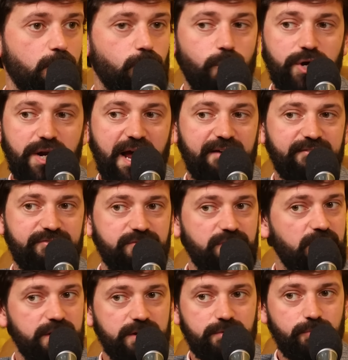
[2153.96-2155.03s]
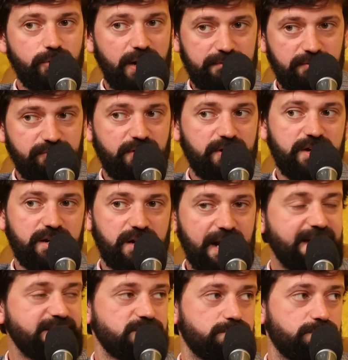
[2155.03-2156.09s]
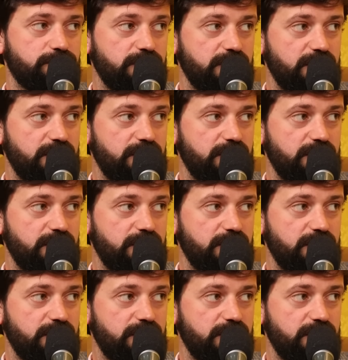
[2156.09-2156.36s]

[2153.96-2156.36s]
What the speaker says: We're gonna have a fucking Glastonbury.